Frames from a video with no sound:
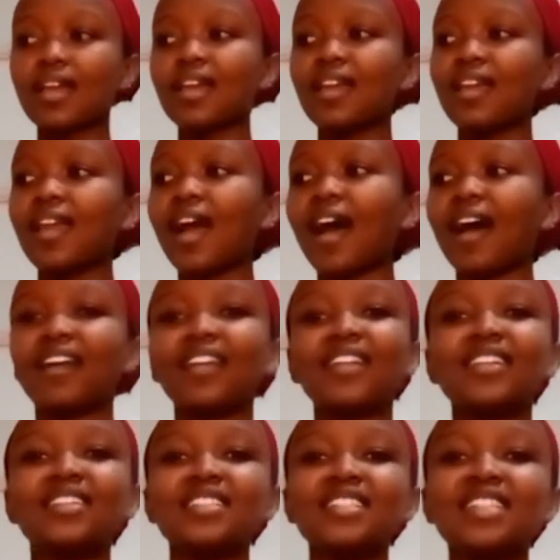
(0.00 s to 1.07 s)
yeah,
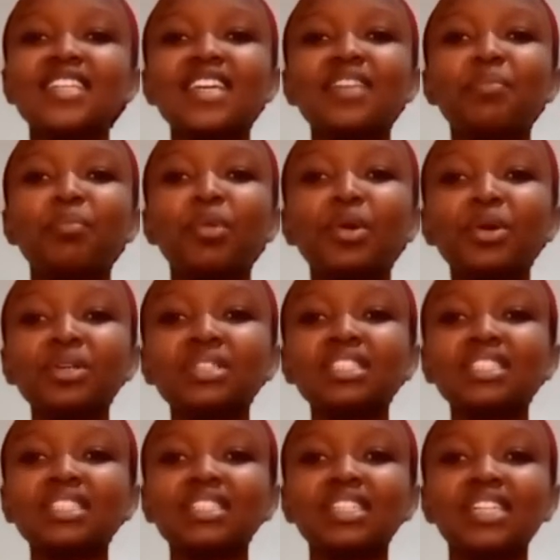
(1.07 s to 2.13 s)
ni
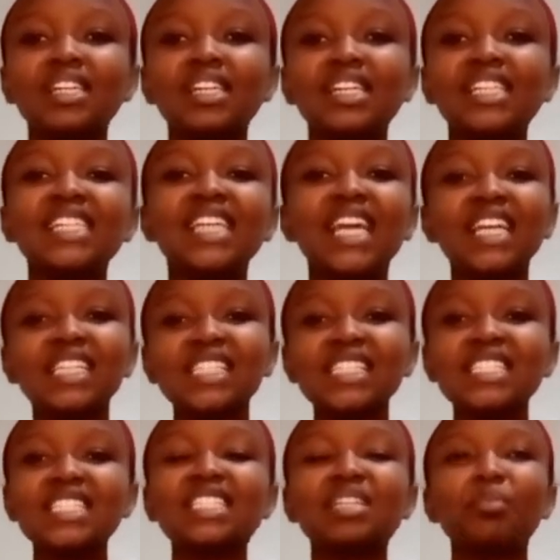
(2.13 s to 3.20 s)

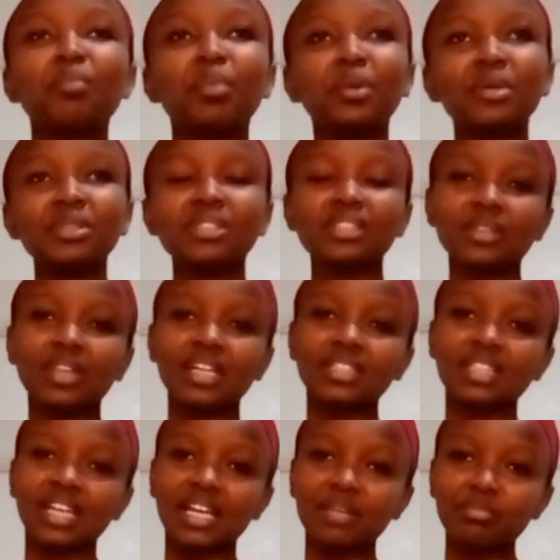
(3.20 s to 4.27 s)
edit, ni post so that
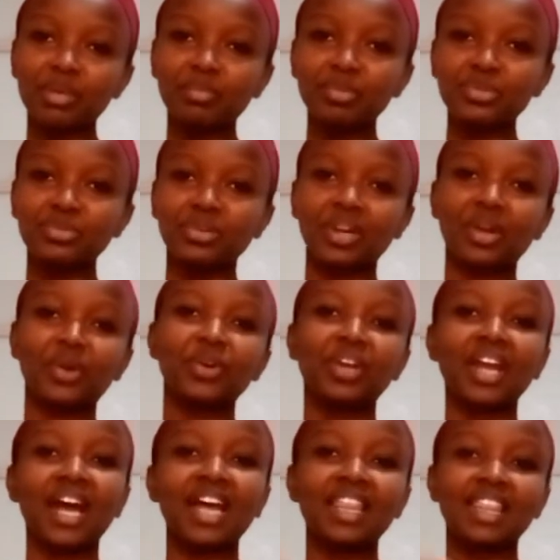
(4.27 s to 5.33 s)
I can be able to record
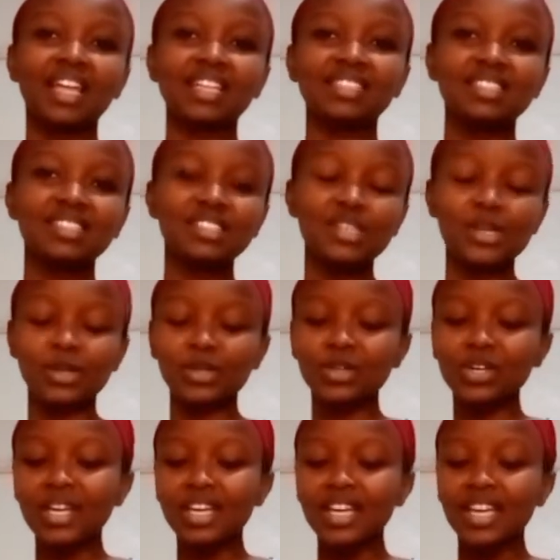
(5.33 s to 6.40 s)
others, ndio.
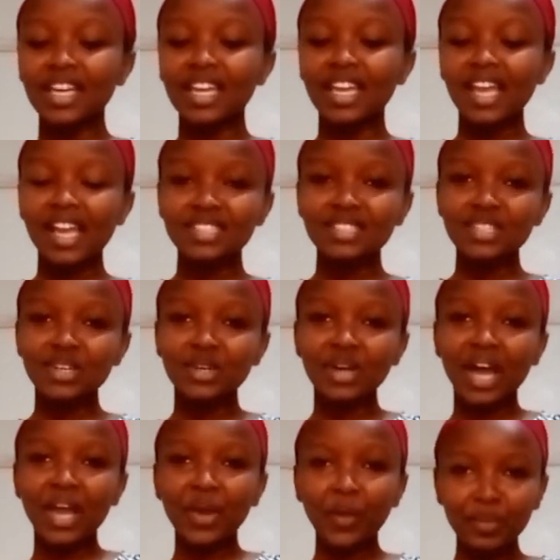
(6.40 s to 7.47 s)
Yeah, so
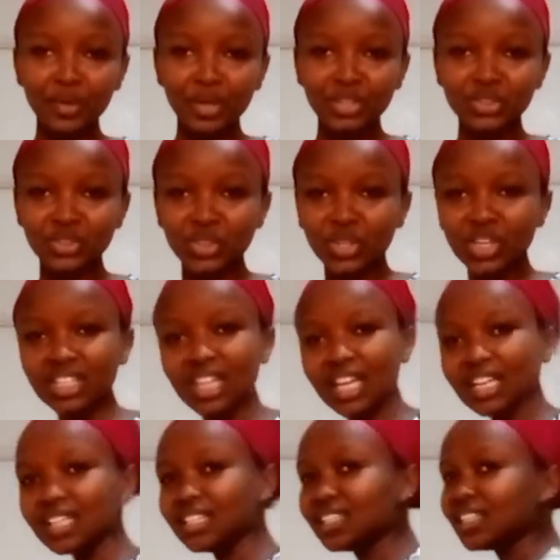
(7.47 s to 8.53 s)
I hope you enjoyed
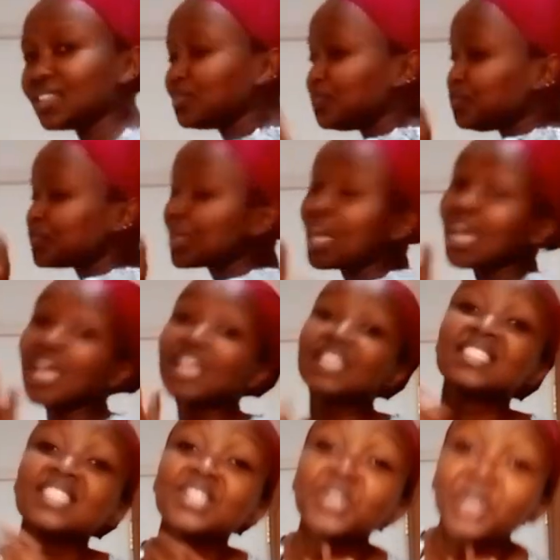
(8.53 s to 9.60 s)
and
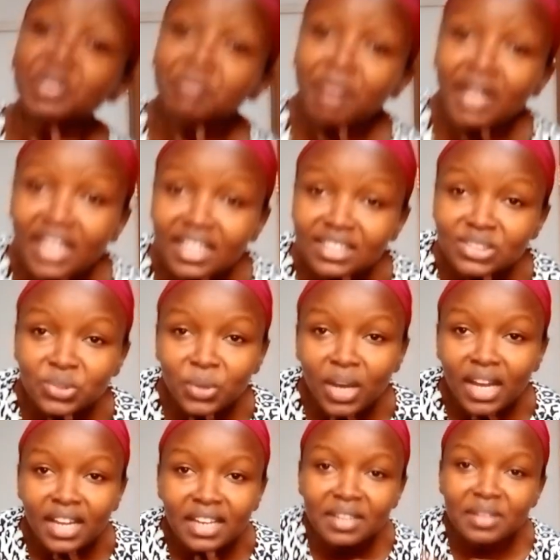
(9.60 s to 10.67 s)
see you in my next
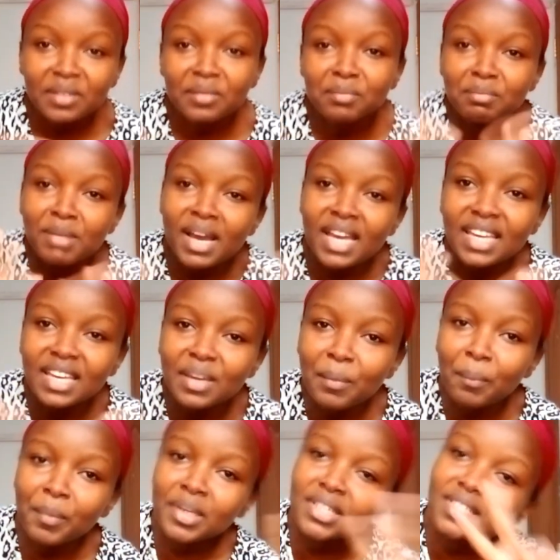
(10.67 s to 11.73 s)
one. Bye,
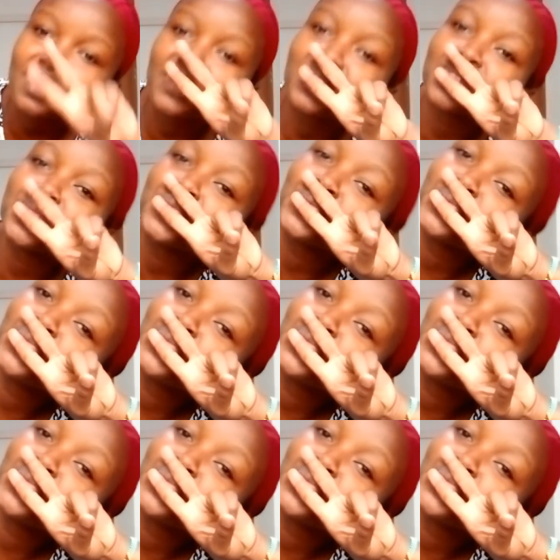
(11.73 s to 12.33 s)
peace.